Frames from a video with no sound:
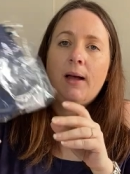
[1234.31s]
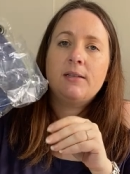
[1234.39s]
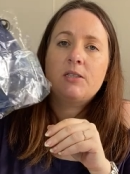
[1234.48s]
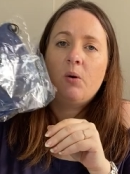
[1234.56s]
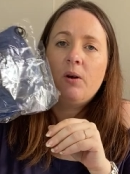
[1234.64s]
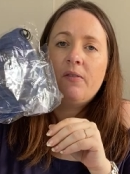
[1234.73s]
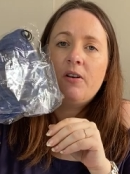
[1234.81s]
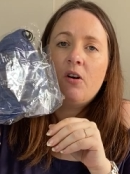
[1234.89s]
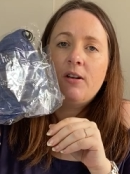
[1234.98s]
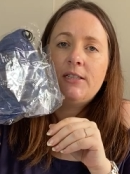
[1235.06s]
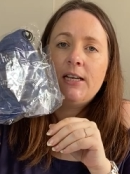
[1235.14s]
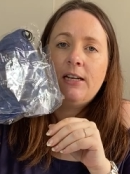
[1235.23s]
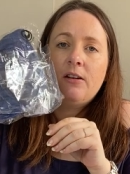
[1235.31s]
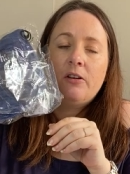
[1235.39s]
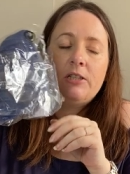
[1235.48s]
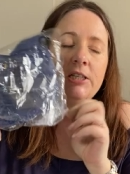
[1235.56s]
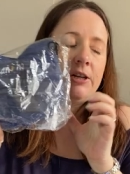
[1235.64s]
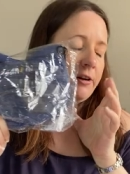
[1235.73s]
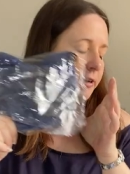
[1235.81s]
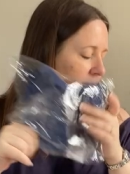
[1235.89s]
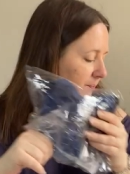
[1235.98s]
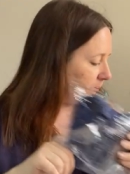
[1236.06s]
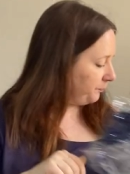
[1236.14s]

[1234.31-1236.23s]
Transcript: and sold it for 19 pounds 99